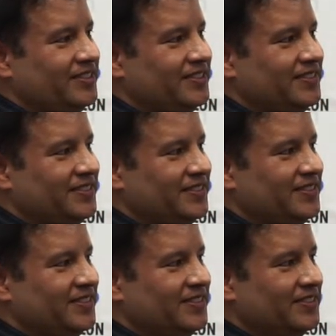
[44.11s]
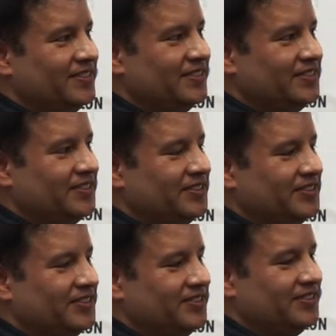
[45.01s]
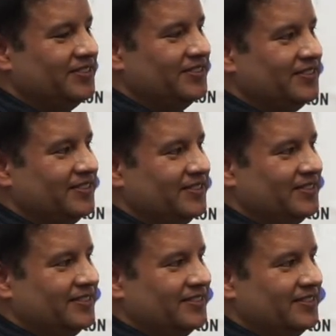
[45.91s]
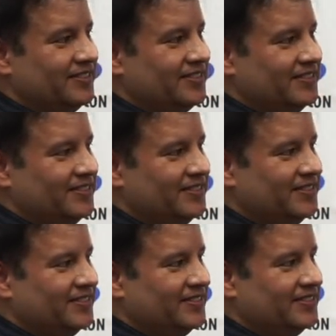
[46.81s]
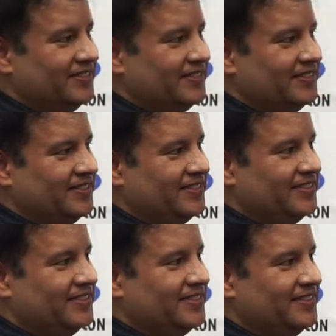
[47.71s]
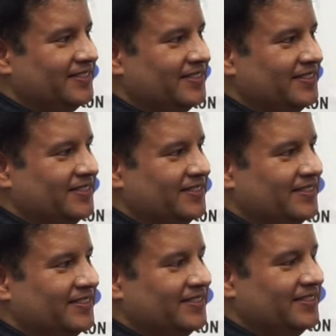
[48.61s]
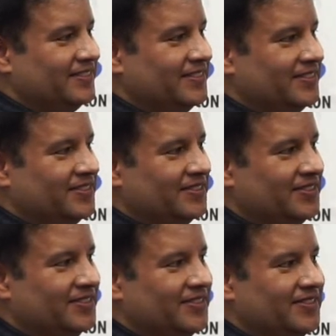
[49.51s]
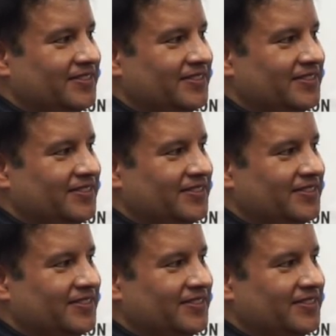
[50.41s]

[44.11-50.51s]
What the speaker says: (not speaking)